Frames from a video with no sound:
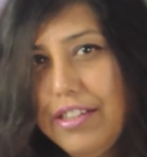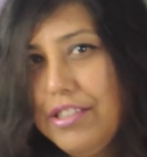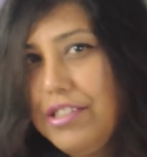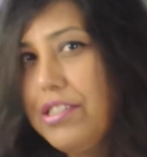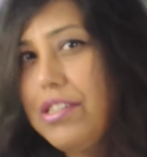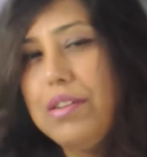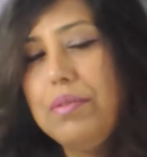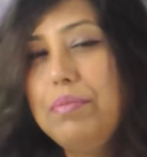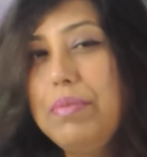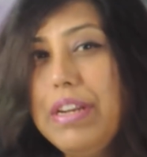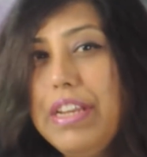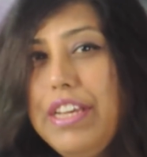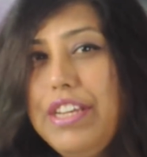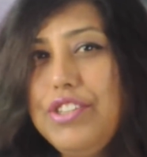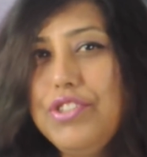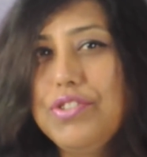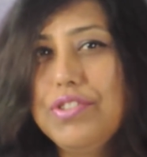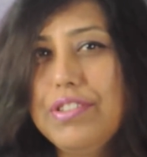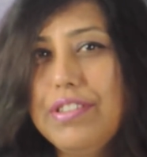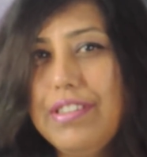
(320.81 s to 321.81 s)

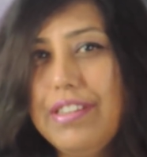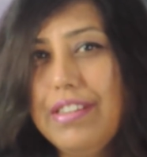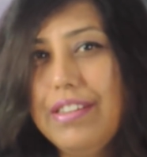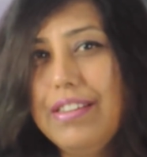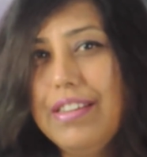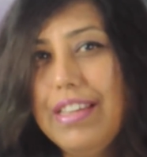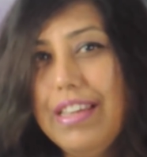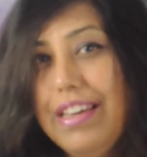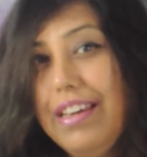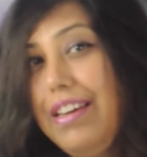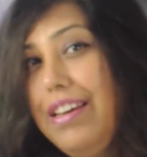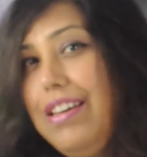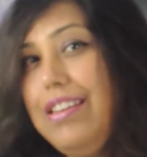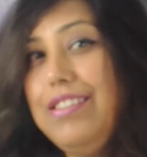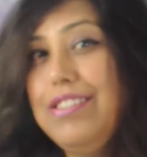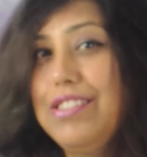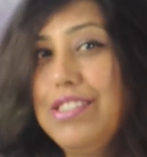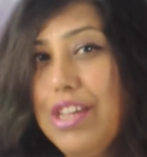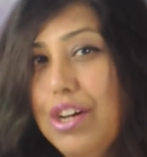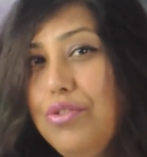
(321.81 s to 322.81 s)
discrimination
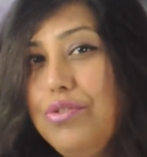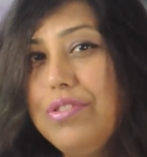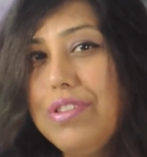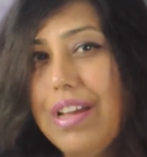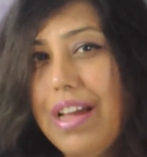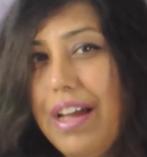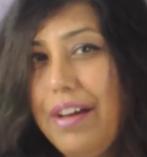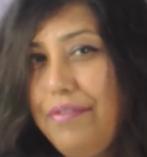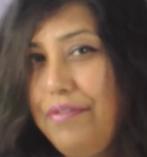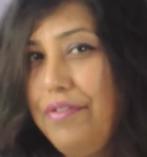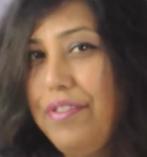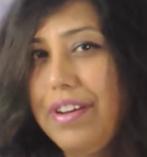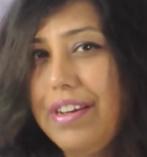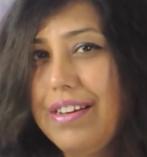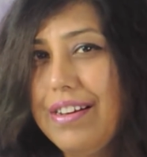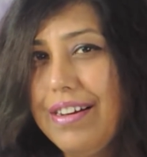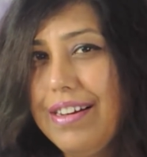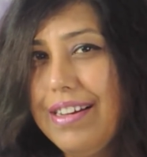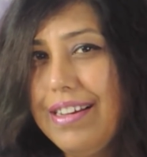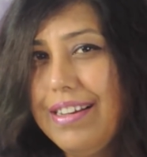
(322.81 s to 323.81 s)
in South
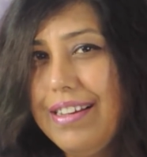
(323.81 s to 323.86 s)
Africa.